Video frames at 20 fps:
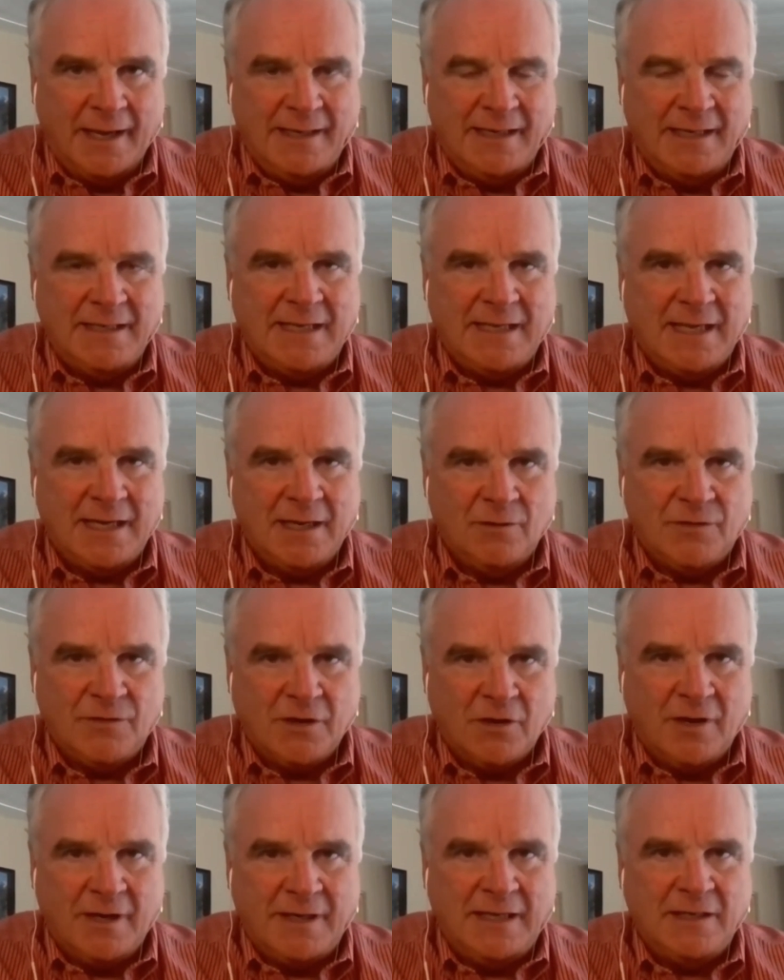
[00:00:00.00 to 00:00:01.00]
I need to get out
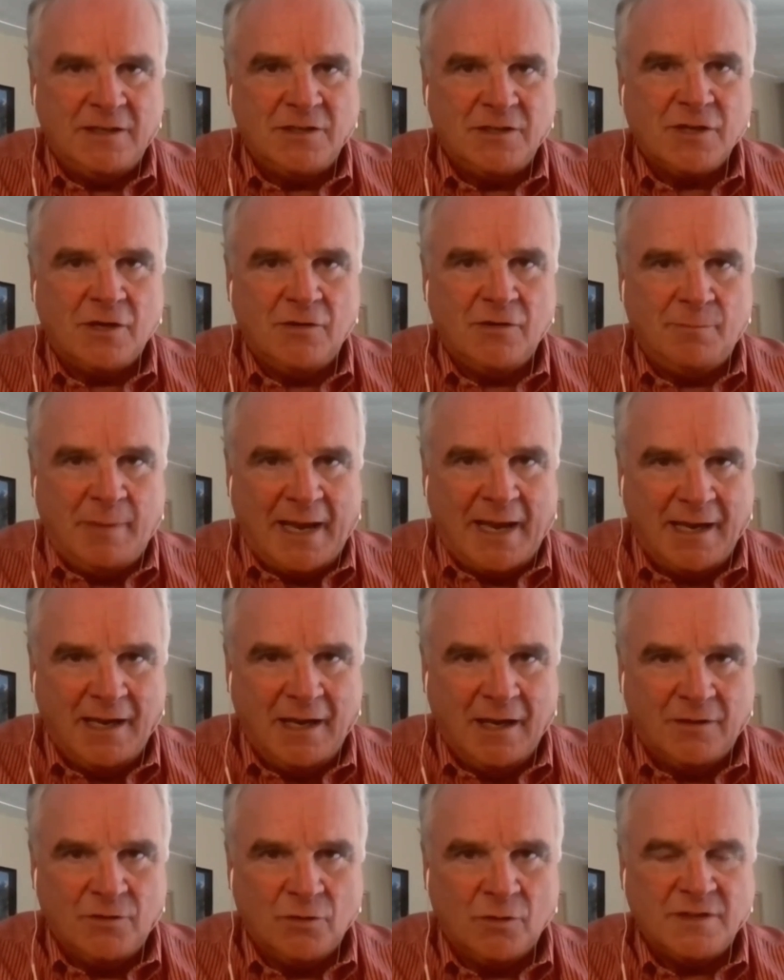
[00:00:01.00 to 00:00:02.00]
there. I need to start
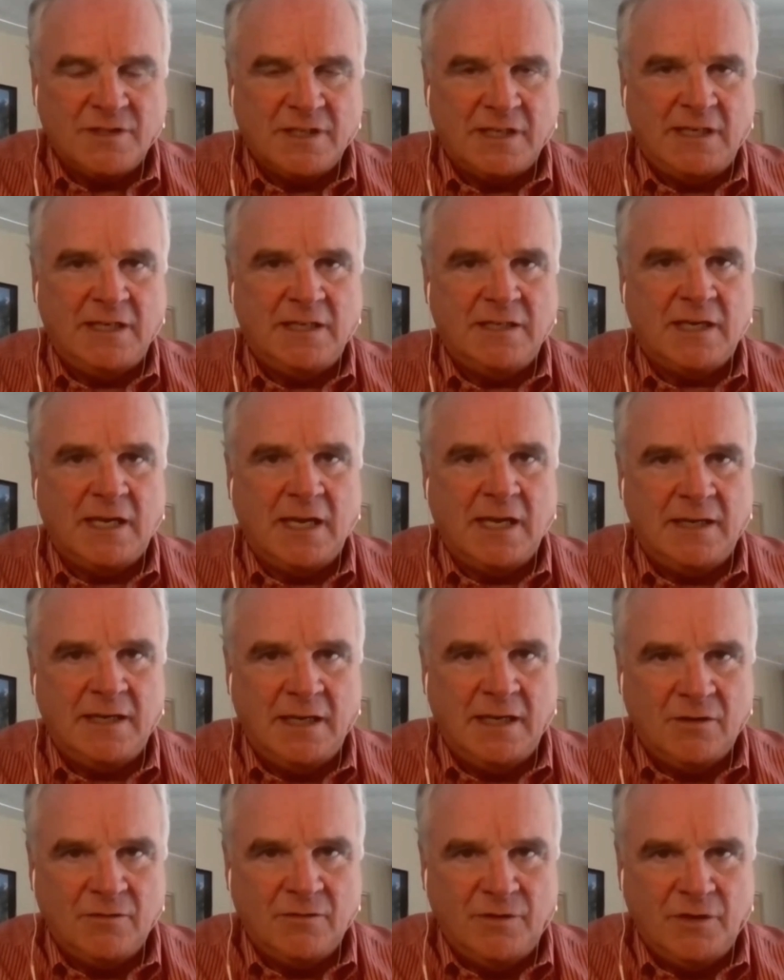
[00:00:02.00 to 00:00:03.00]
banging on doors. I need to get
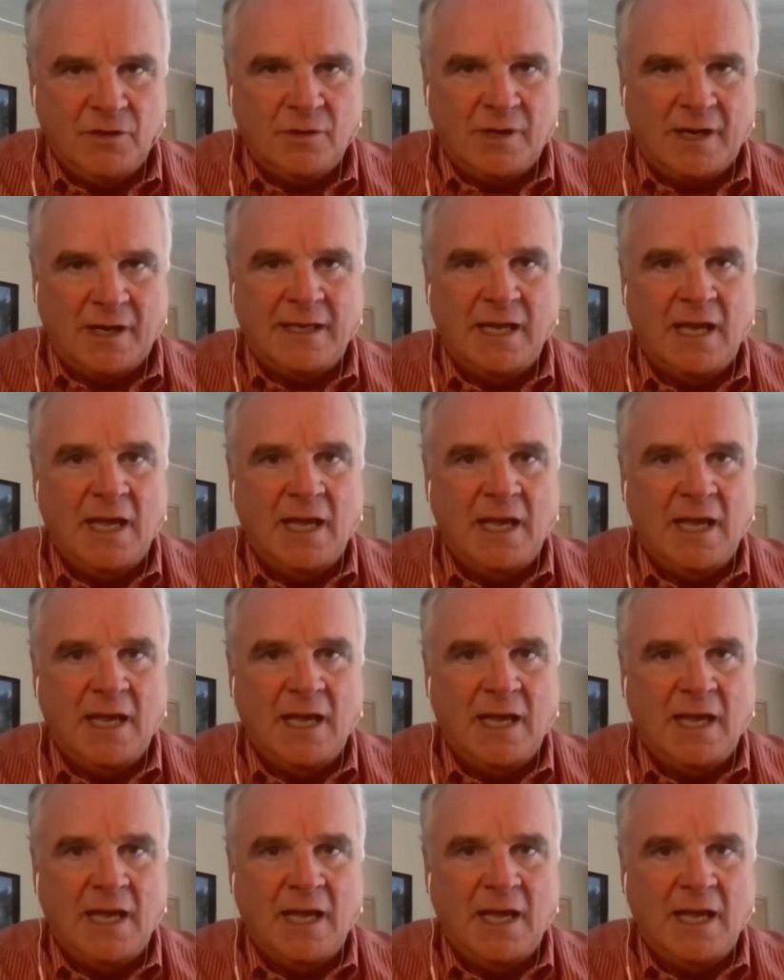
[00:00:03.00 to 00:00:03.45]
interviewed.